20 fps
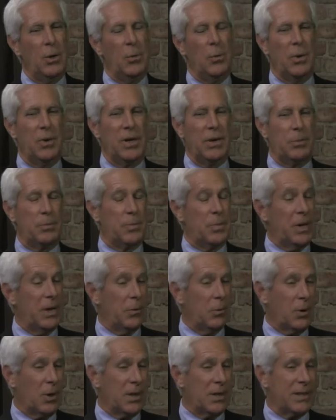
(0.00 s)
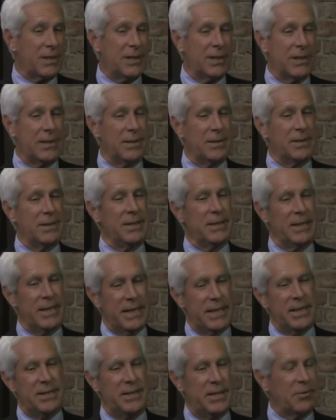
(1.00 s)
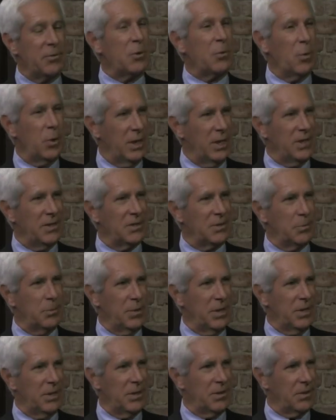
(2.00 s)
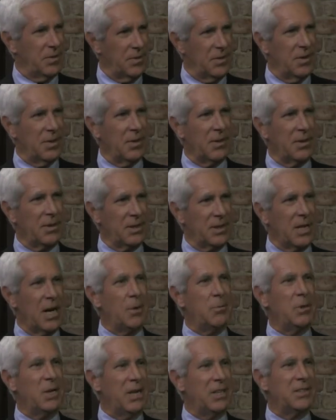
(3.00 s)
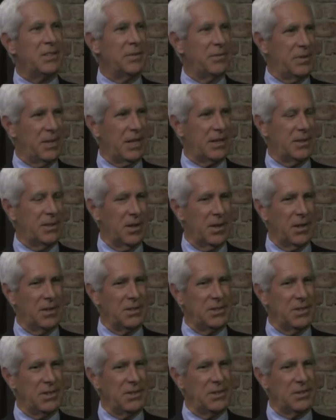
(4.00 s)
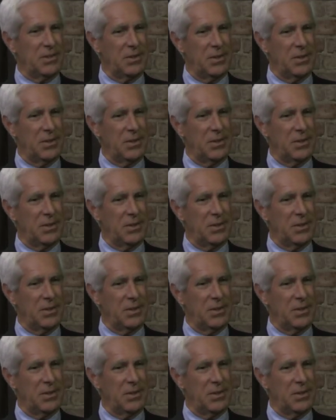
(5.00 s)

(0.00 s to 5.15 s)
Well, they work in different ways. I mean, there are a combination of technologies.